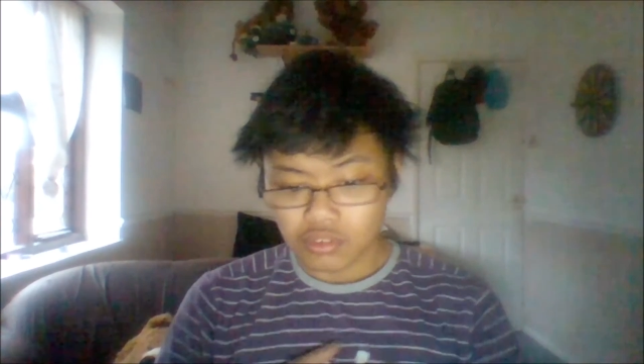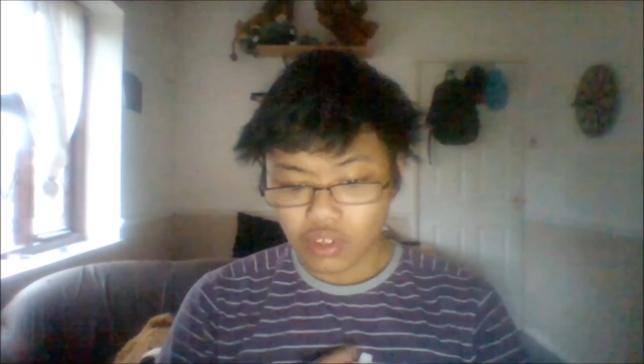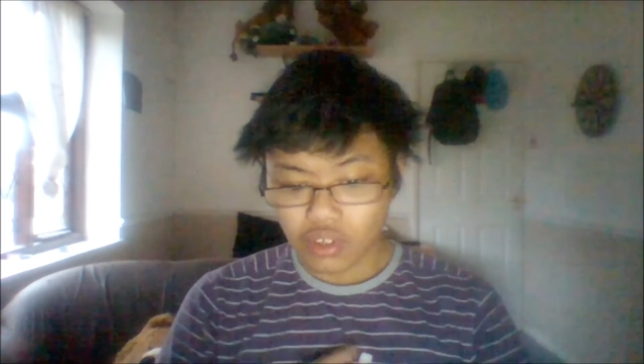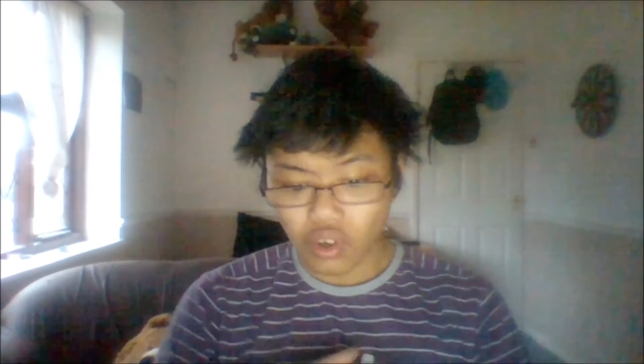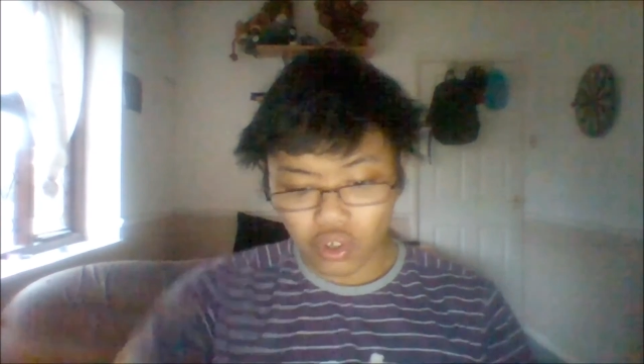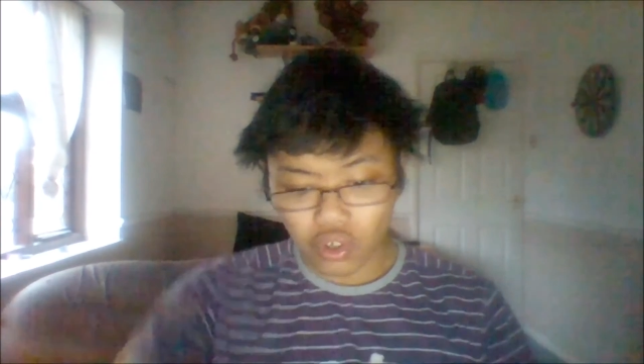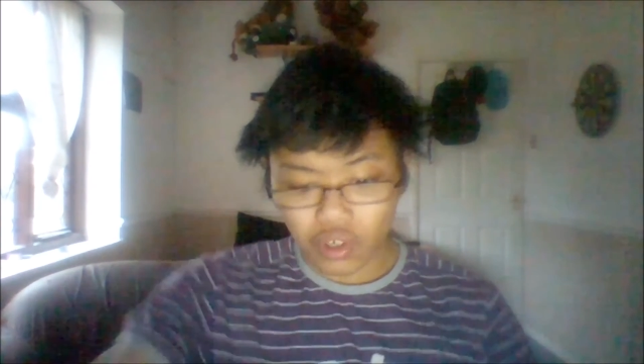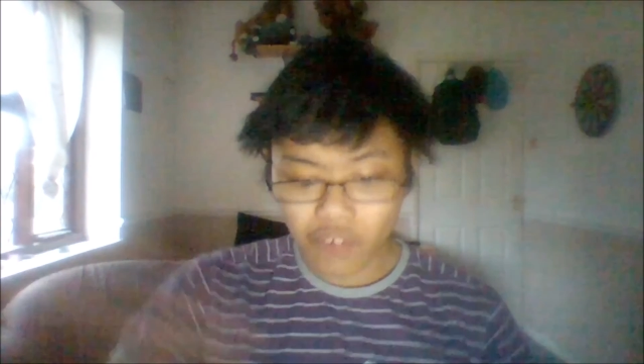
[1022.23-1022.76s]

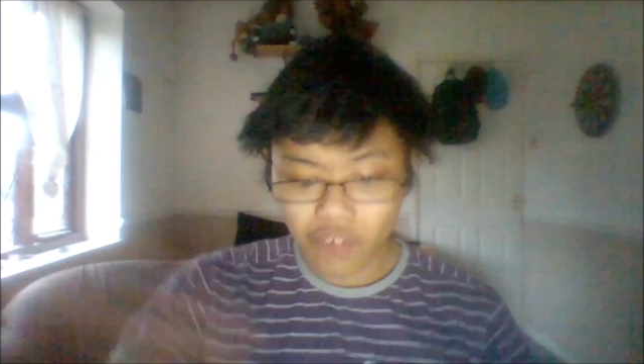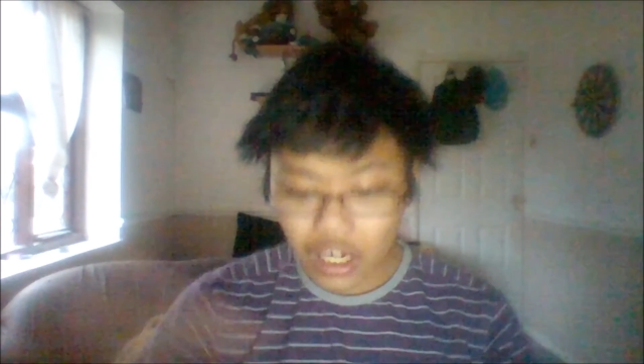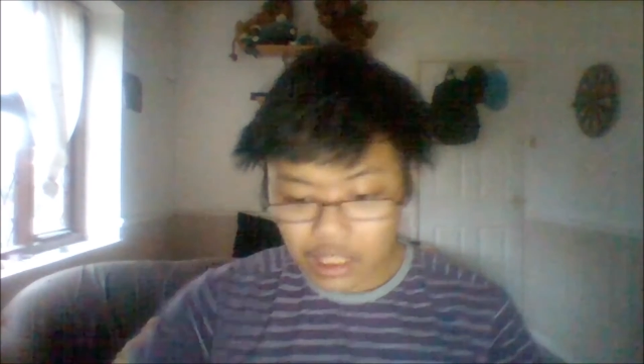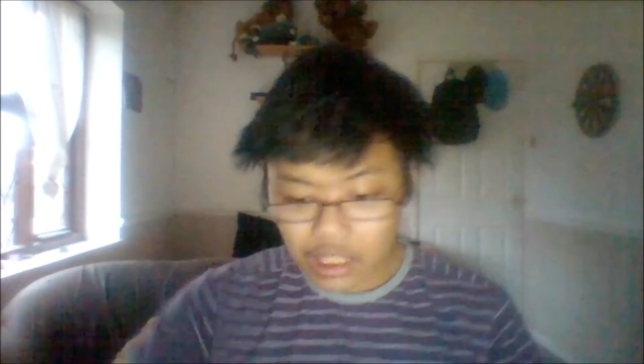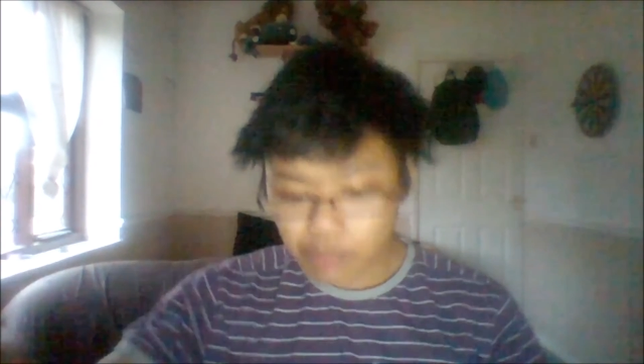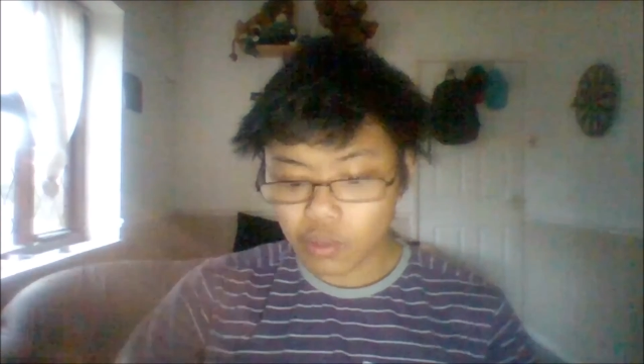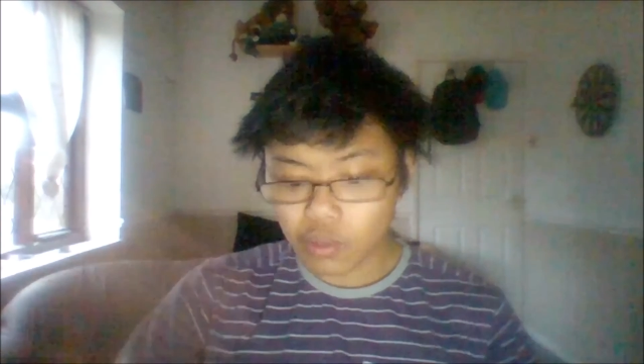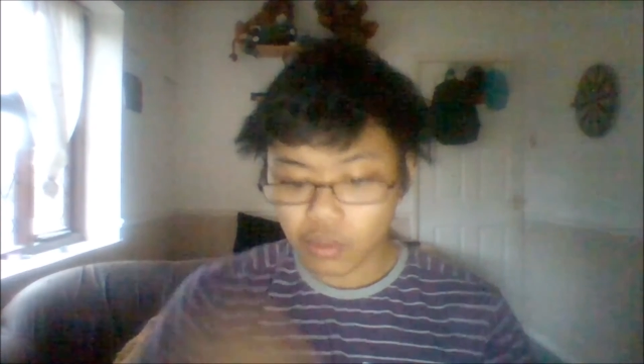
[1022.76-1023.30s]
or
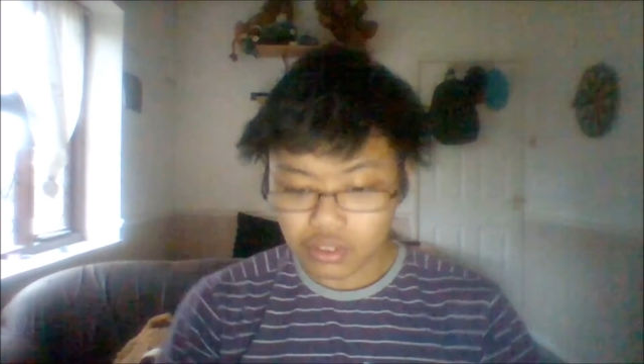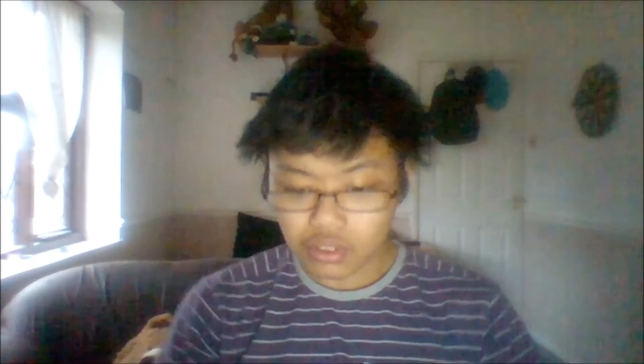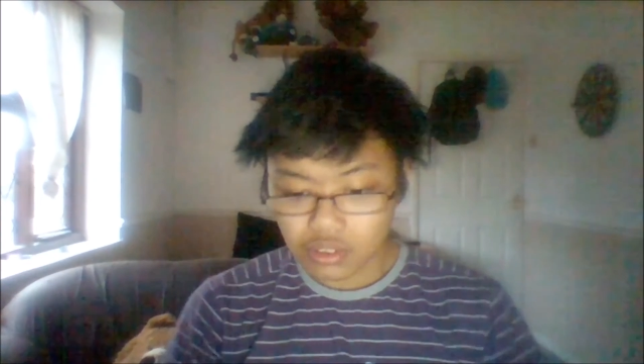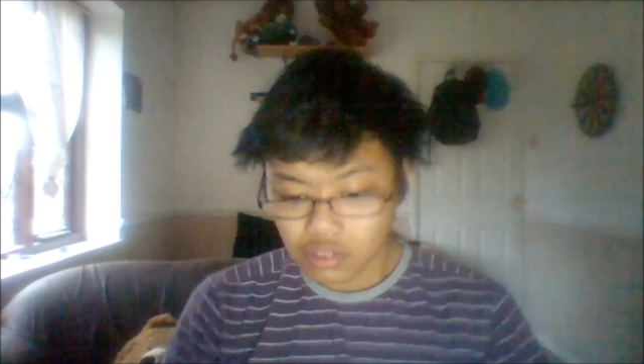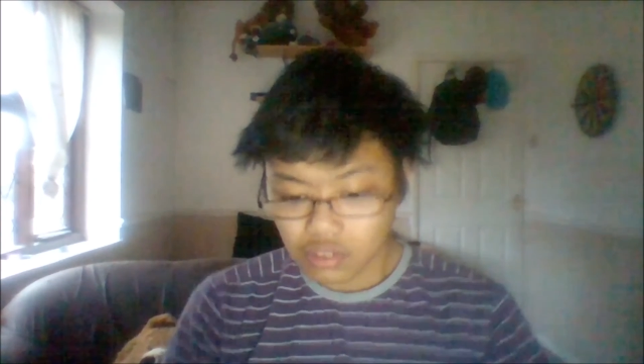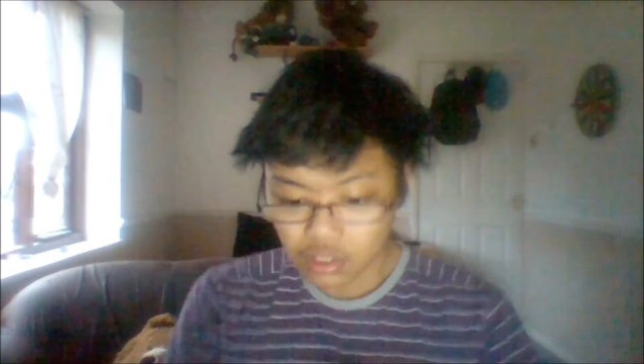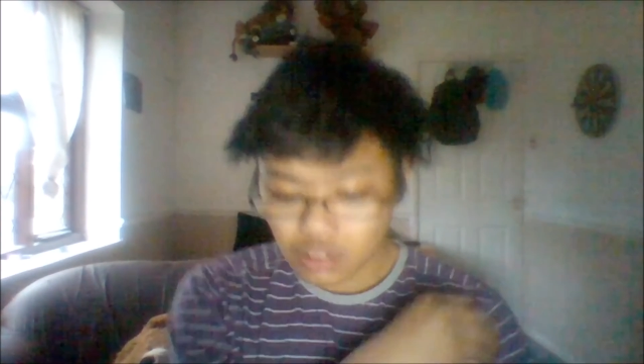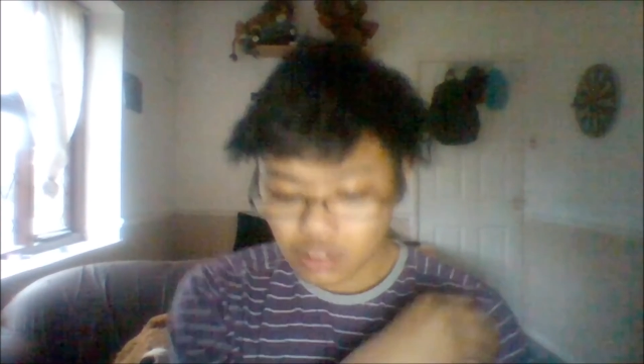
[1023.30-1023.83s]
animal one.
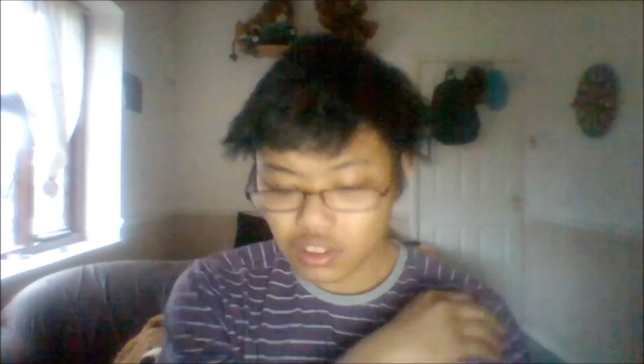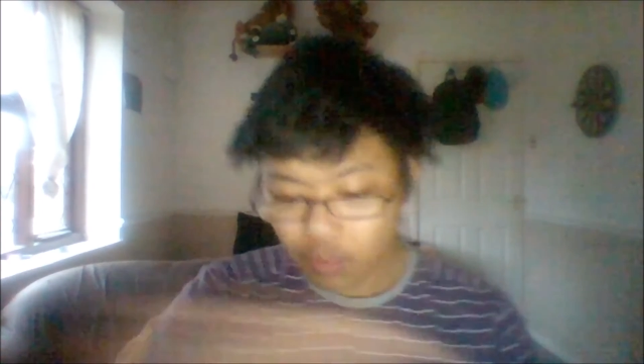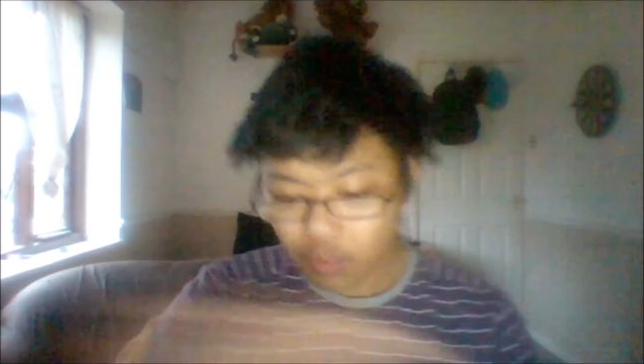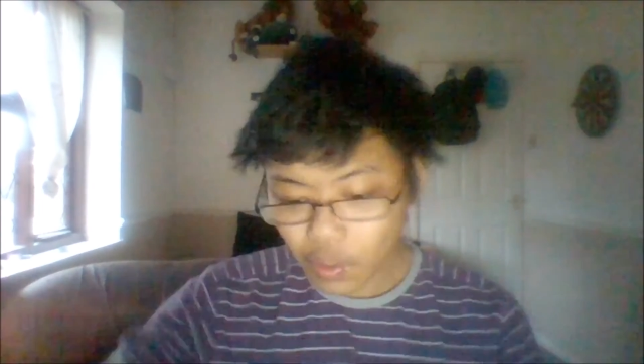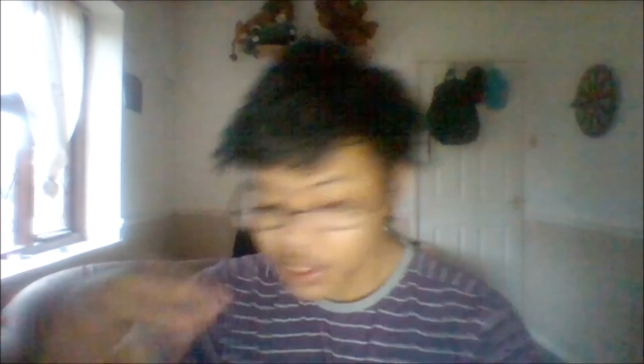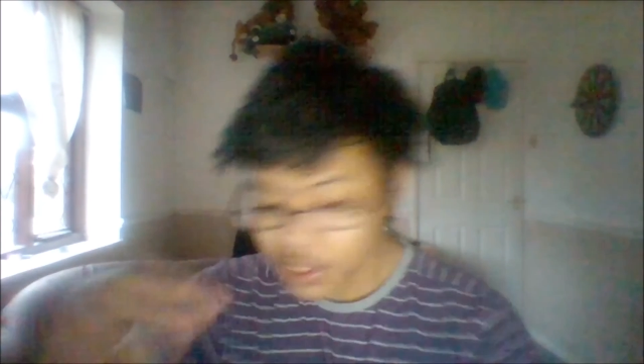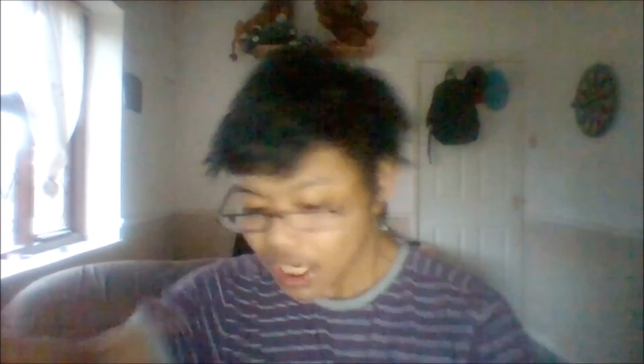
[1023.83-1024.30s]
The one with the